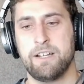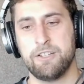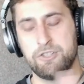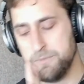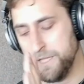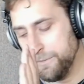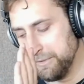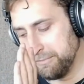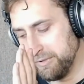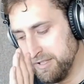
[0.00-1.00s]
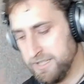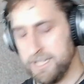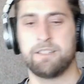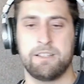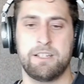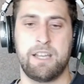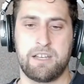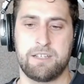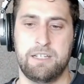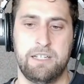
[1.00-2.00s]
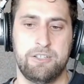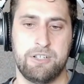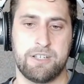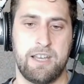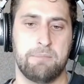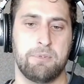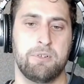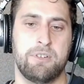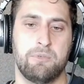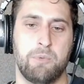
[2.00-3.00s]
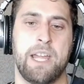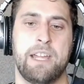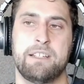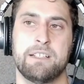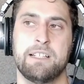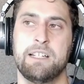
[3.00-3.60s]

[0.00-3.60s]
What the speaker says: it should be able to predict the next EEG sample in a way